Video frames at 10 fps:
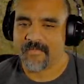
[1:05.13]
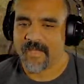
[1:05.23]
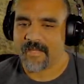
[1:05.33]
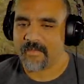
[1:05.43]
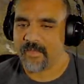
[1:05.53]

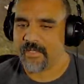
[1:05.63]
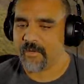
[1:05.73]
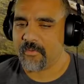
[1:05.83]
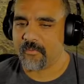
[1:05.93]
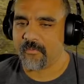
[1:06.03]
I think we
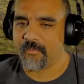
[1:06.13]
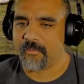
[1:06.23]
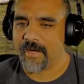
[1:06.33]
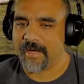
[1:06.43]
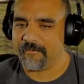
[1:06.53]
go
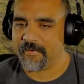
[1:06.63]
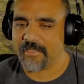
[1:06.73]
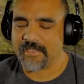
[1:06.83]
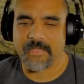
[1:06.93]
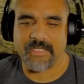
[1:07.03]
right
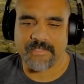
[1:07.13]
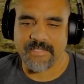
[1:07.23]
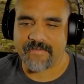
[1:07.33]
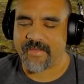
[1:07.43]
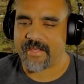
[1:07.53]
first because
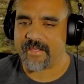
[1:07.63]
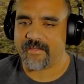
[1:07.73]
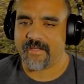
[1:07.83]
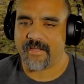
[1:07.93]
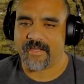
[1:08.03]
I've
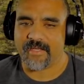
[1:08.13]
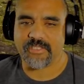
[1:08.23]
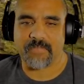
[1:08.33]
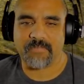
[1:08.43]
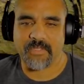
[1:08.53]

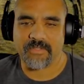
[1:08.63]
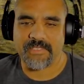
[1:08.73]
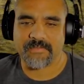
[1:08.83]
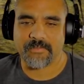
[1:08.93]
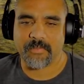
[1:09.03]
chopped all
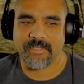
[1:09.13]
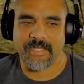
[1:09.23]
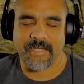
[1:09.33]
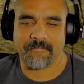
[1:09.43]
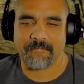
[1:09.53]
these wood
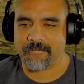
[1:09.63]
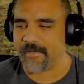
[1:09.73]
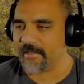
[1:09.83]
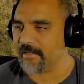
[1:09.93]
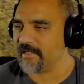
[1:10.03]
down
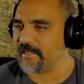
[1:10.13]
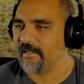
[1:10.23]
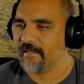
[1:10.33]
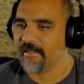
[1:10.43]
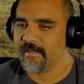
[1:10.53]
first.
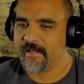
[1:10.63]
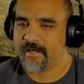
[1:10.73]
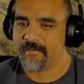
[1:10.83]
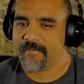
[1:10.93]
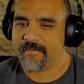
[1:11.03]

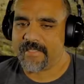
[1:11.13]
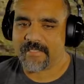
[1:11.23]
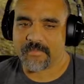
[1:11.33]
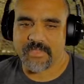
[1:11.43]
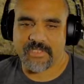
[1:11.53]
And then
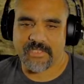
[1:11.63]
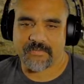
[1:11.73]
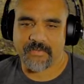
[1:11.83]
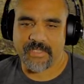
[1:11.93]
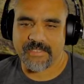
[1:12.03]
this was
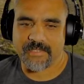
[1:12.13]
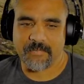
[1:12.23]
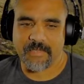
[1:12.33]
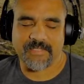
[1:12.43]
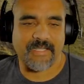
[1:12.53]
just recent
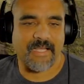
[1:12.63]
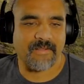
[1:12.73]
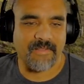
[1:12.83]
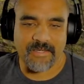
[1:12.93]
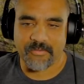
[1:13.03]
because I got a
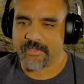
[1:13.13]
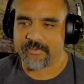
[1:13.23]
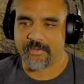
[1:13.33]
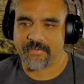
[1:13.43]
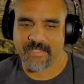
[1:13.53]
lot of
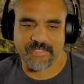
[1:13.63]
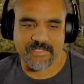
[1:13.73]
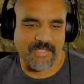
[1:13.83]
regrowth that just